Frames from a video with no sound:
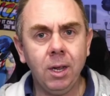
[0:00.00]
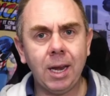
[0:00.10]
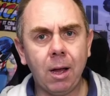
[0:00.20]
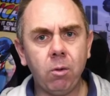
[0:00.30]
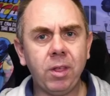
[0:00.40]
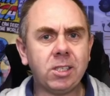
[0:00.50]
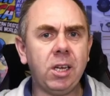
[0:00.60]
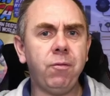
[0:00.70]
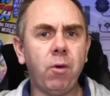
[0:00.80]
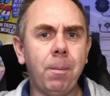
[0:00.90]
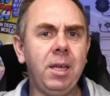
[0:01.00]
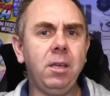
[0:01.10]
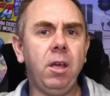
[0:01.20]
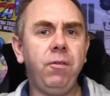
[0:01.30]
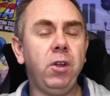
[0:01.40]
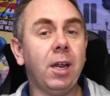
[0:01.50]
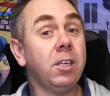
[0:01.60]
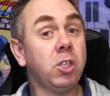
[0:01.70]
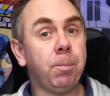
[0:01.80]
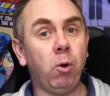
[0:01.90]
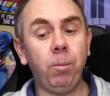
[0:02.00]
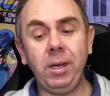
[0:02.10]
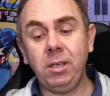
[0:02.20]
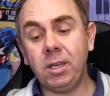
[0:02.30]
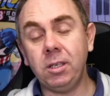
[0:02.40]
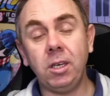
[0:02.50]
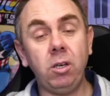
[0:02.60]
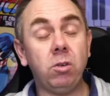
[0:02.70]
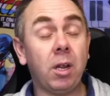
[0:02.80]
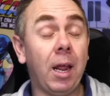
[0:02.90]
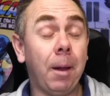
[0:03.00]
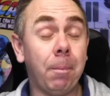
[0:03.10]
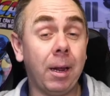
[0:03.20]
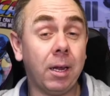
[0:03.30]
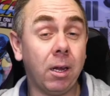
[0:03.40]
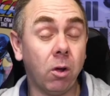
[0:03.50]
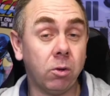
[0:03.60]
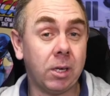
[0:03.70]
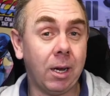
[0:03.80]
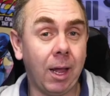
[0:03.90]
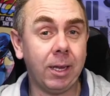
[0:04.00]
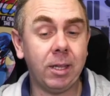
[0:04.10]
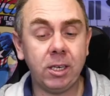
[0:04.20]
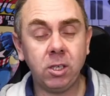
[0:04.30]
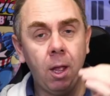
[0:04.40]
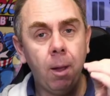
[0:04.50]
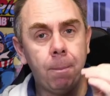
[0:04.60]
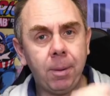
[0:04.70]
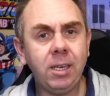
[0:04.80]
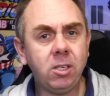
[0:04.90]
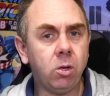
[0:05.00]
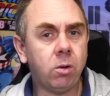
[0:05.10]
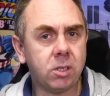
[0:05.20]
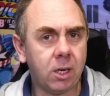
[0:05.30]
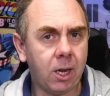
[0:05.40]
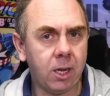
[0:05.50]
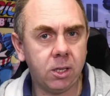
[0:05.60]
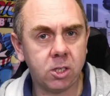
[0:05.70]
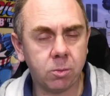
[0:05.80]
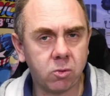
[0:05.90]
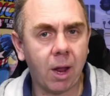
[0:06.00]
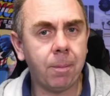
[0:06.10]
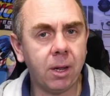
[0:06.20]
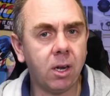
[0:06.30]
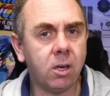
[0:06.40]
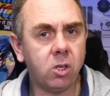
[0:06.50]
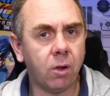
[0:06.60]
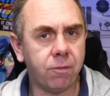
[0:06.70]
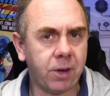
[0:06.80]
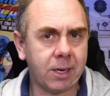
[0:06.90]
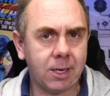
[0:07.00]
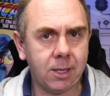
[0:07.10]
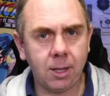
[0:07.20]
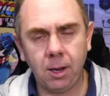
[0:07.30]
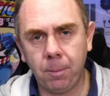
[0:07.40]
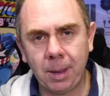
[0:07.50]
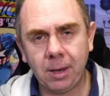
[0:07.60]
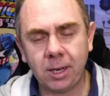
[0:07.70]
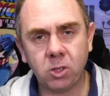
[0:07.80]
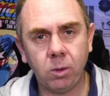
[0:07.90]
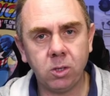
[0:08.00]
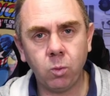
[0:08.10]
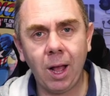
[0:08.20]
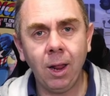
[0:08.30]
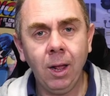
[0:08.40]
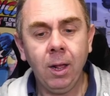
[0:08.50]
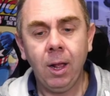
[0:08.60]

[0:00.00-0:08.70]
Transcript: Now, that's it from me. If you'd like to support me to continue to keep making content like this, please do consider hitting the subscribe button and don't forget to hit the little bell next to it as well.